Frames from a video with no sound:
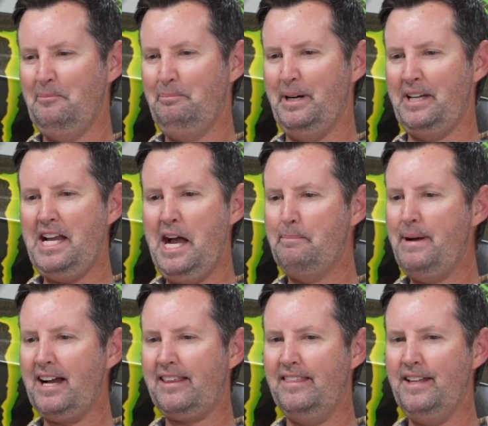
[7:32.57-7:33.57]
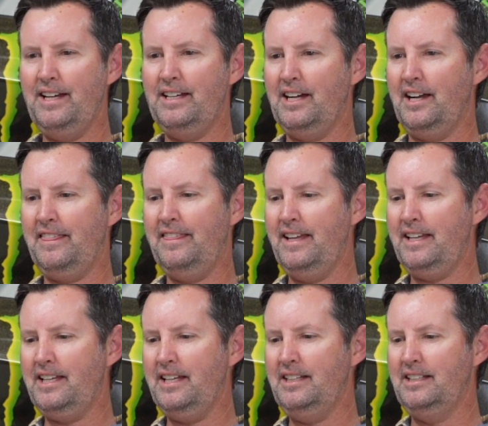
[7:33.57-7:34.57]
but yeah, back then I
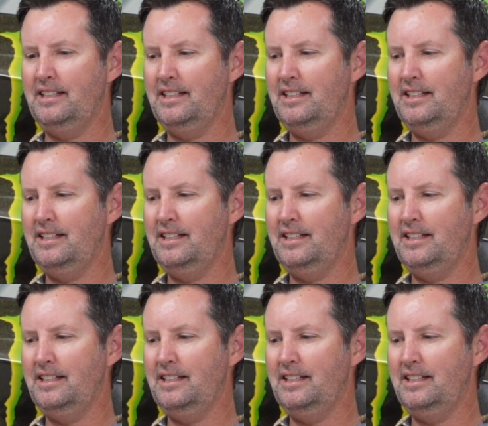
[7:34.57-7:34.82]
think it,